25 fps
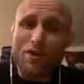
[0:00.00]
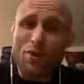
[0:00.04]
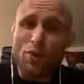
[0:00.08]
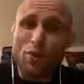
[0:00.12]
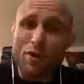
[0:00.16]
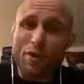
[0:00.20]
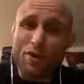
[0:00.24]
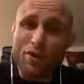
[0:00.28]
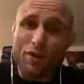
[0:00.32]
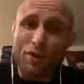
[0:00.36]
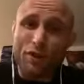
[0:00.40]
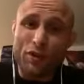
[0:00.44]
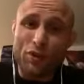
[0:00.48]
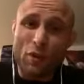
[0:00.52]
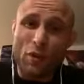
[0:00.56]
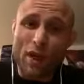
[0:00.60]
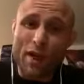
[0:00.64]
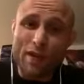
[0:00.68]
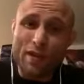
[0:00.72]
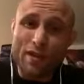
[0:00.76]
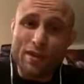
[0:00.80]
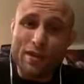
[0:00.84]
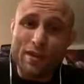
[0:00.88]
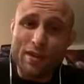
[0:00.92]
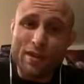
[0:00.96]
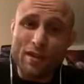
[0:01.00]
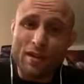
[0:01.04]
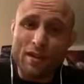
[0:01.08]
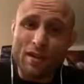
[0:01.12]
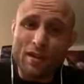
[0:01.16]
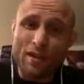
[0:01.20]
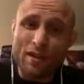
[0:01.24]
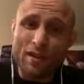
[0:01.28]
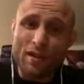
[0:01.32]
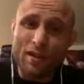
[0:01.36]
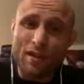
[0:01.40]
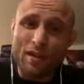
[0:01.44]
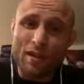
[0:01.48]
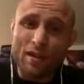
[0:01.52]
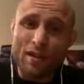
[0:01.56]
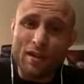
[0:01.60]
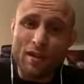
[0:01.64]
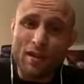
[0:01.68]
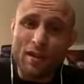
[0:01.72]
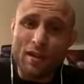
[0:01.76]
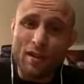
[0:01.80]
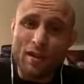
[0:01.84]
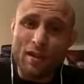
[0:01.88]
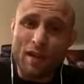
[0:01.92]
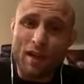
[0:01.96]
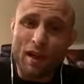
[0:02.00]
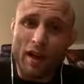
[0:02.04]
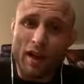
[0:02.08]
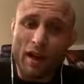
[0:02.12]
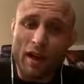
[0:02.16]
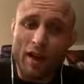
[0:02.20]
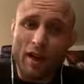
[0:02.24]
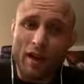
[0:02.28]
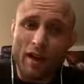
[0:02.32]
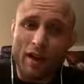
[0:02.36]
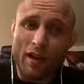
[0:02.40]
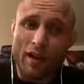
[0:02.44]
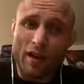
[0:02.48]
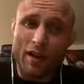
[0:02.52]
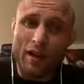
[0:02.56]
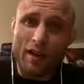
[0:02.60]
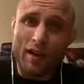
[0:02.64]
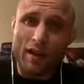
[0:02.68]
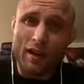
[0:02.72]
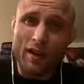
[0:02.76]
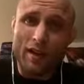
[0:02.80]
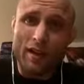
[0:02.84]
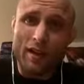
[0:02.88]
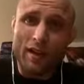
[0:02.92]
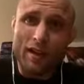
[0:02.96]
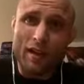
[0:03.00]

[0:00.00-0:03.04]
it once or twice, and